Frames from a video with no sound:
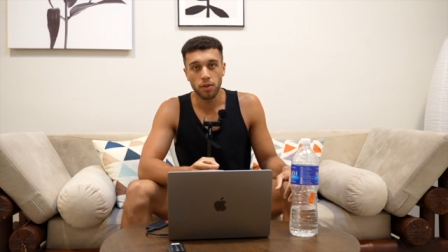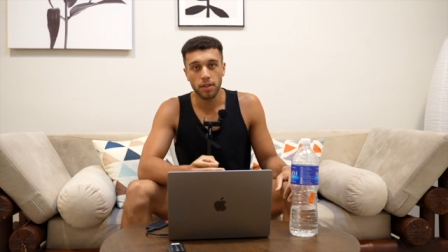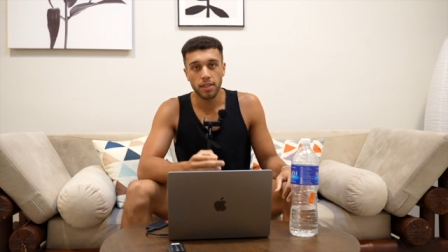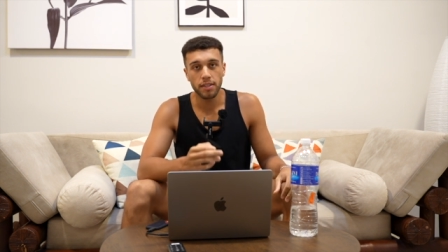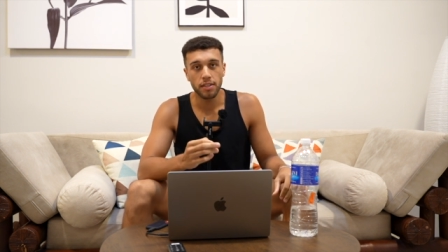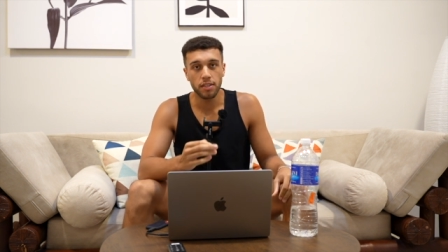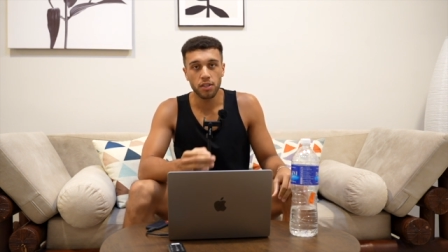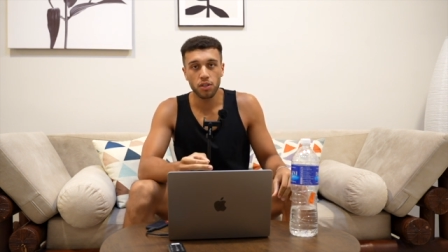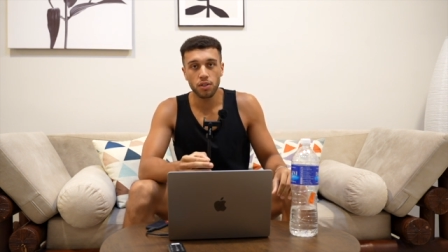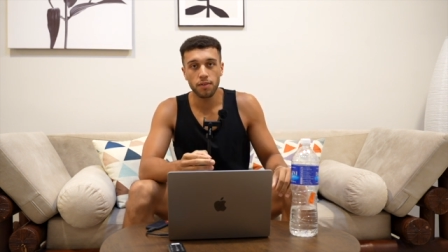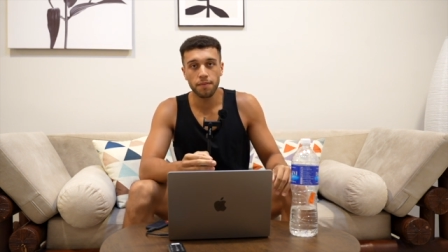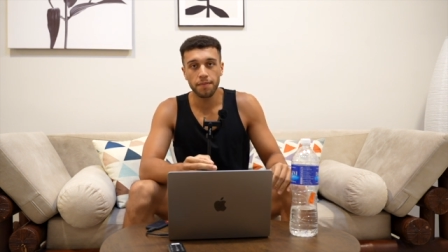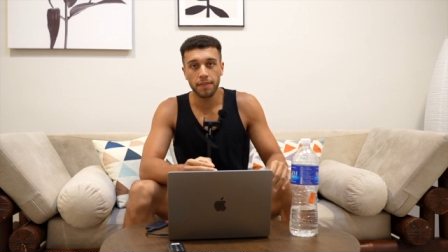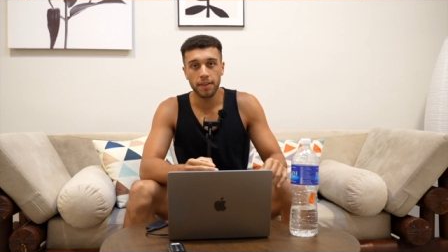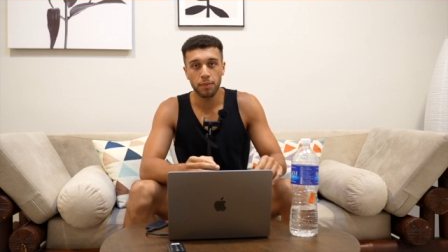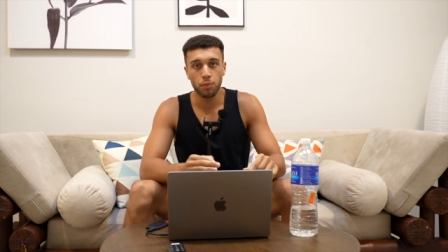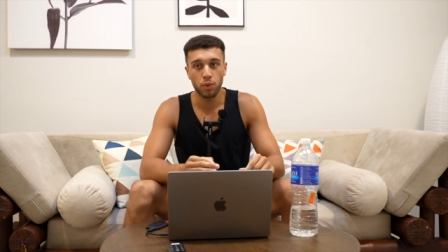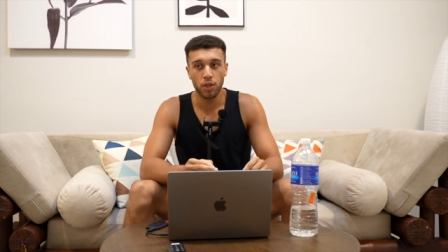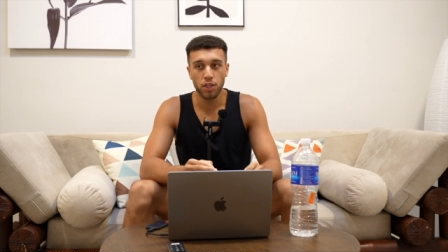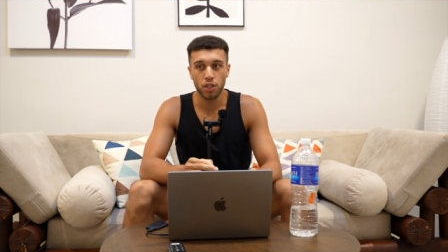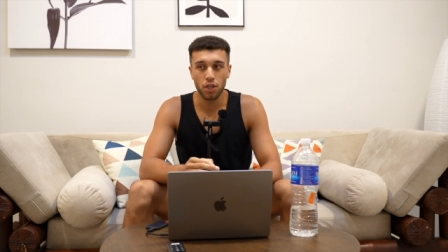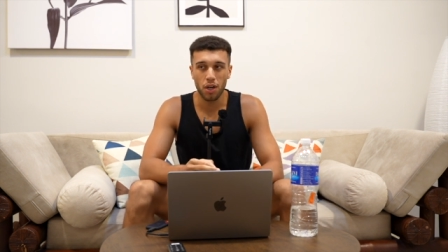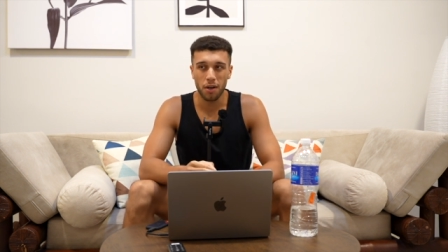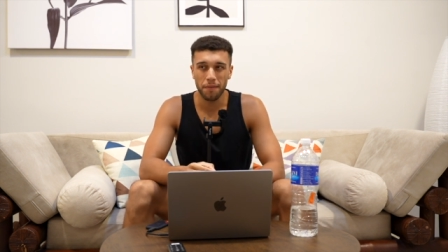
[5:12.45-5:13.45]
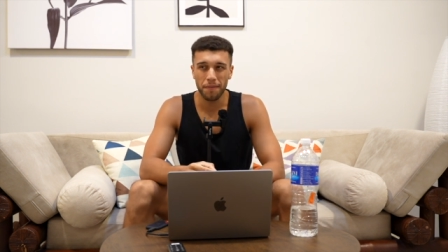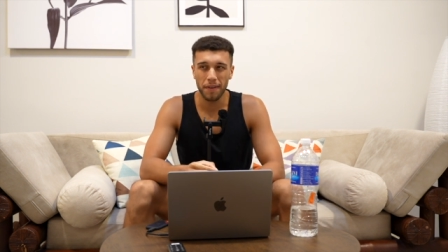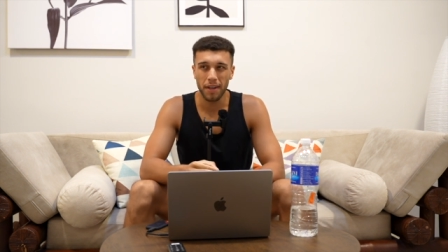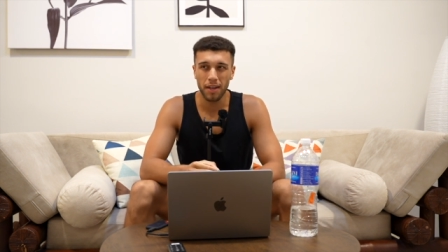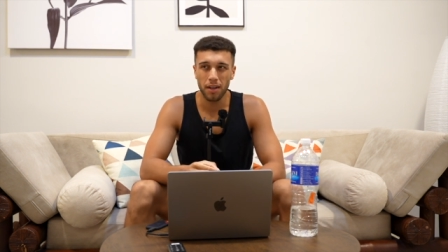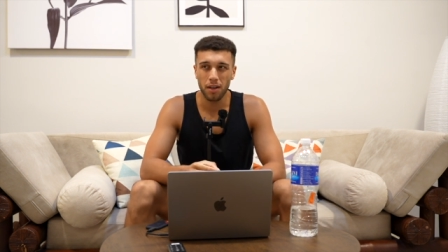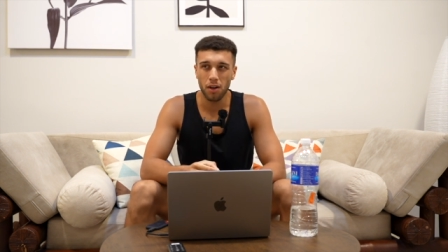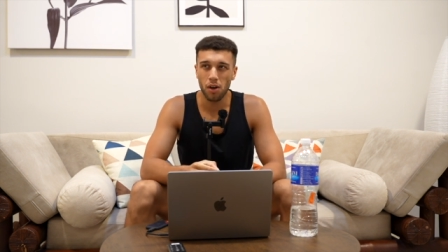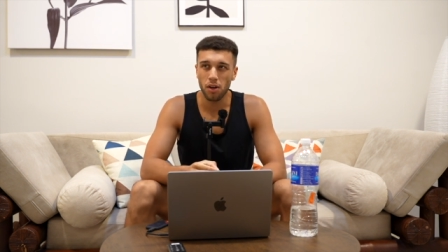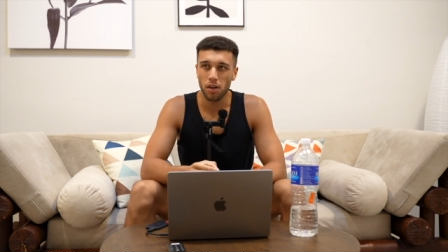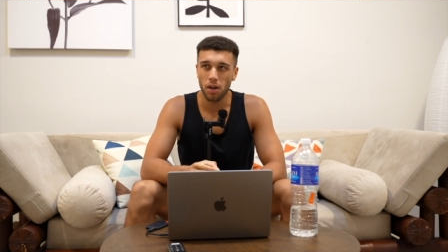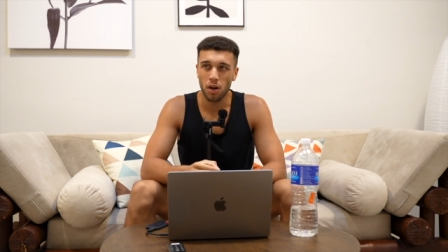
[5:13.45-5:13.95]
This is something which I
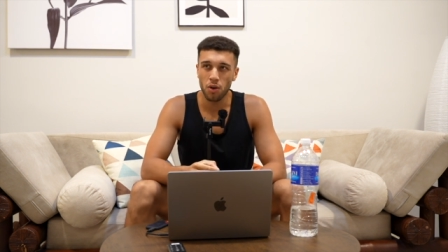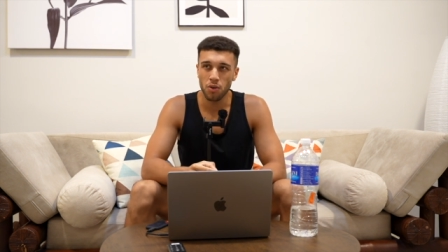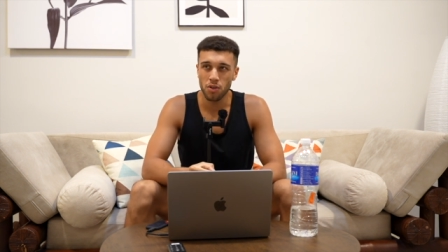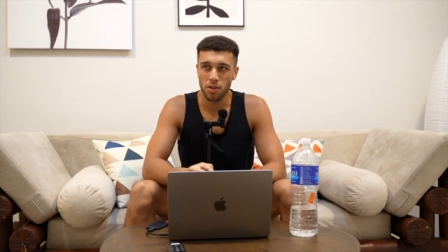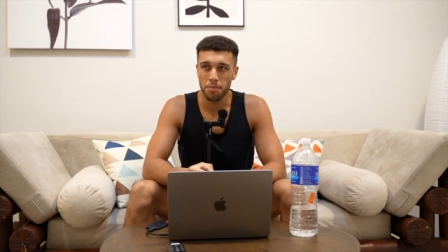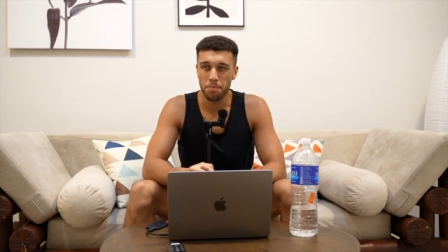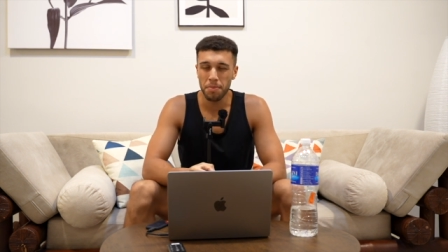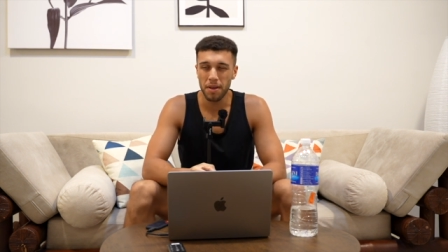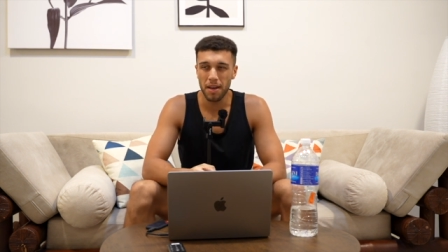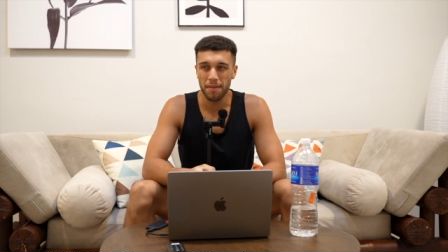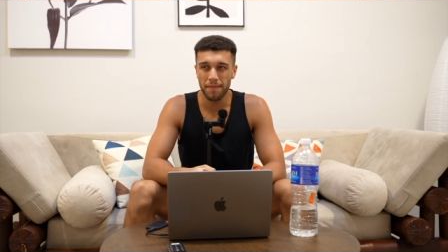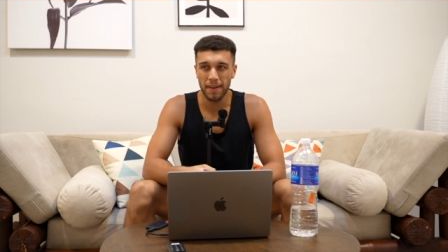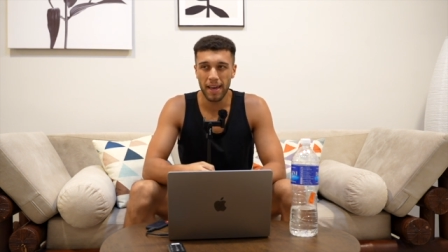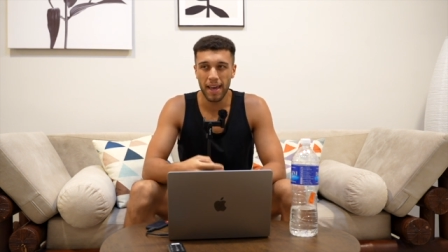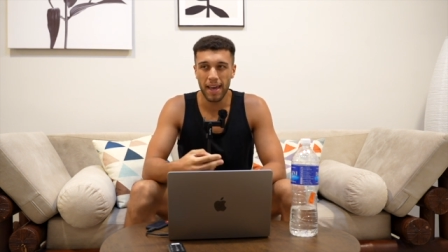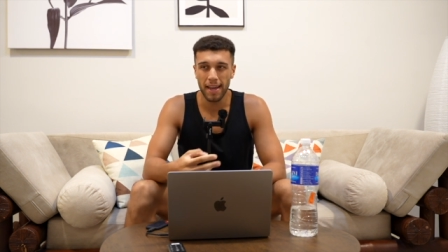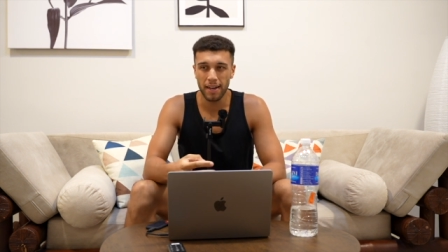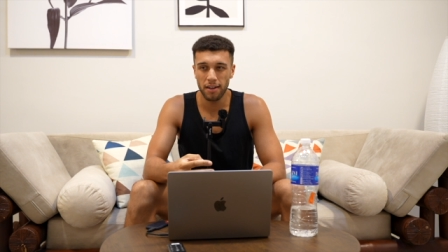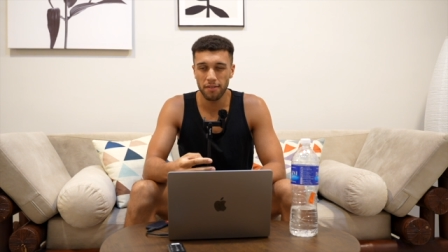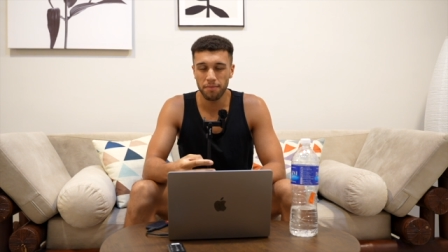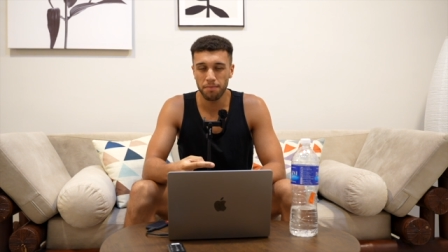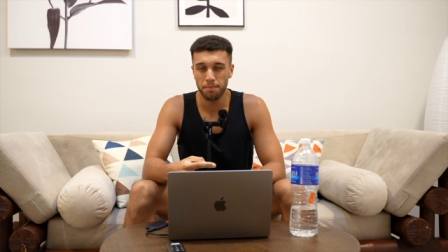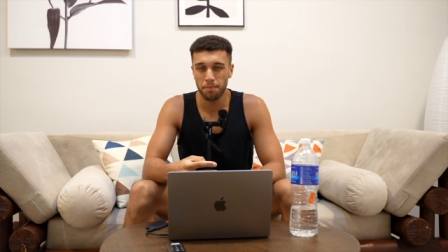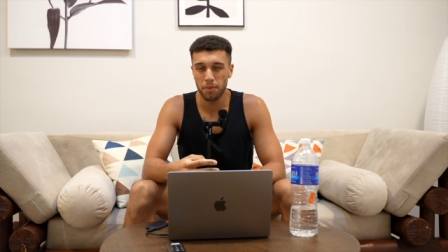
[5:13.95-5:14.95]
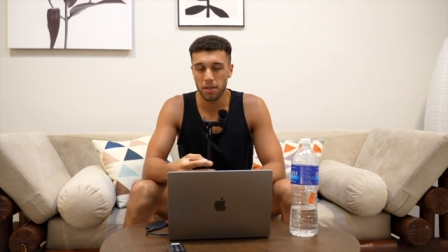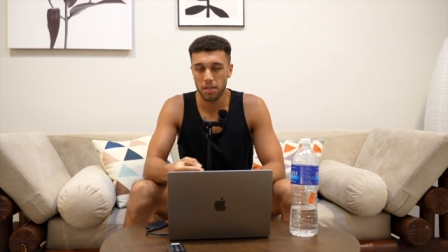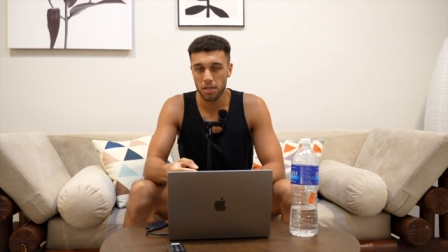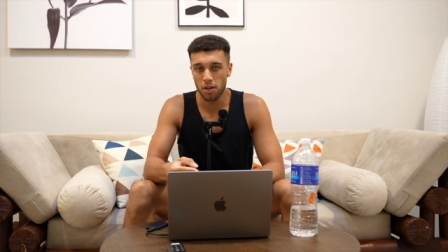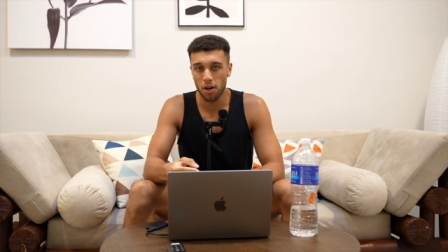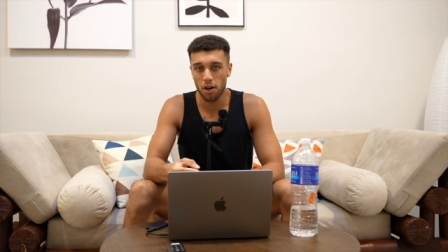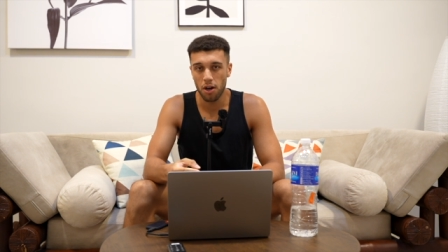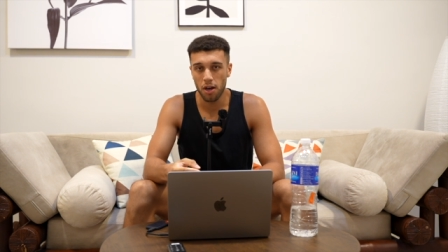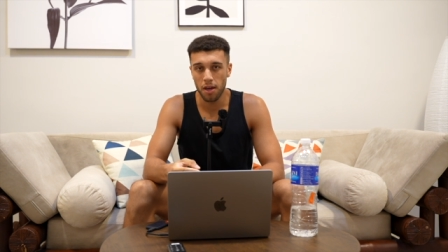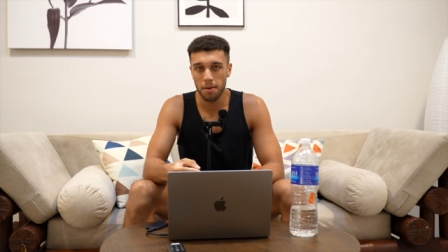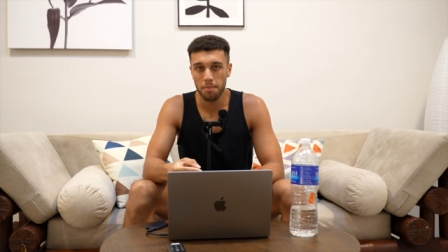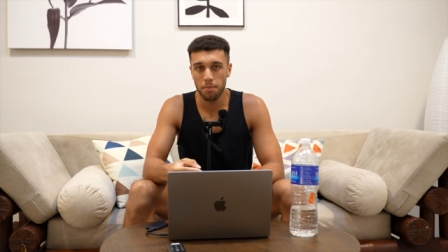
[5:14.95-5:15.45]
think like I was a bit of ahead of my
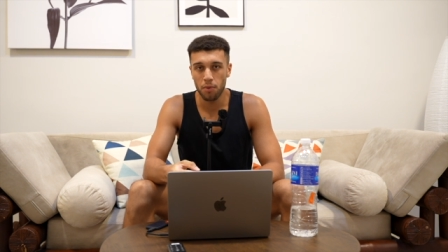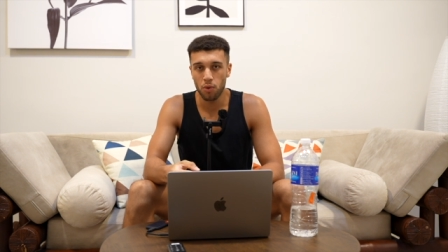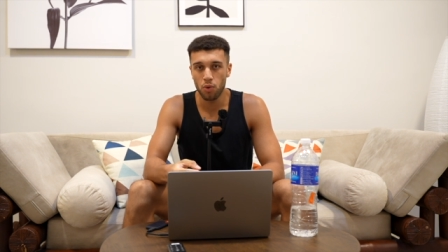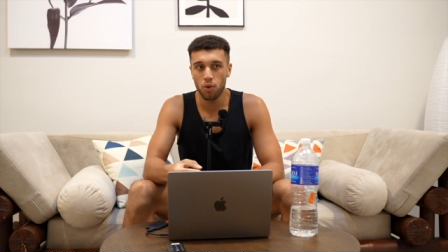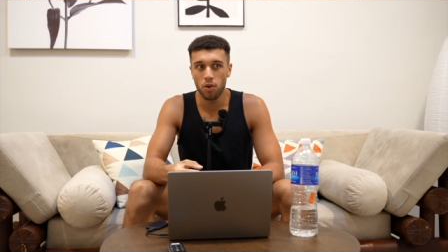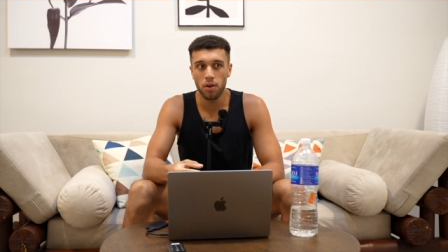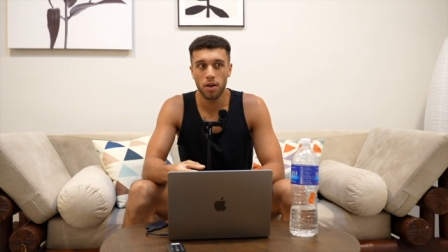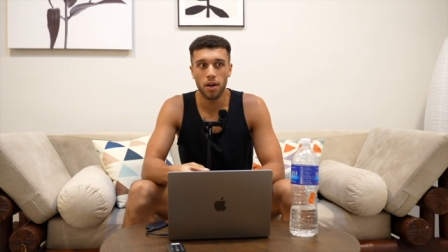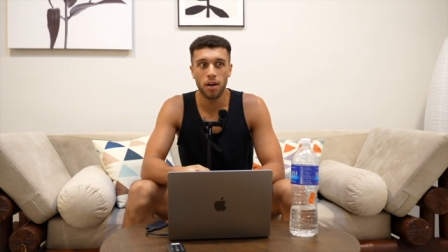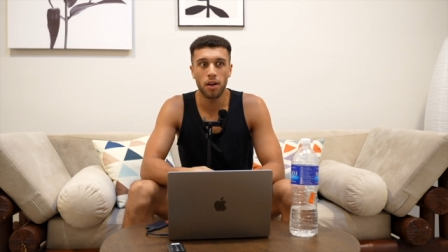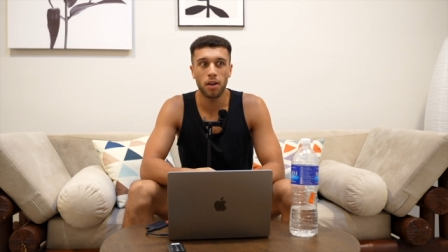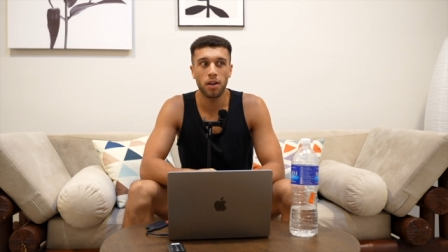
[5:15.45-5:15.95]
time or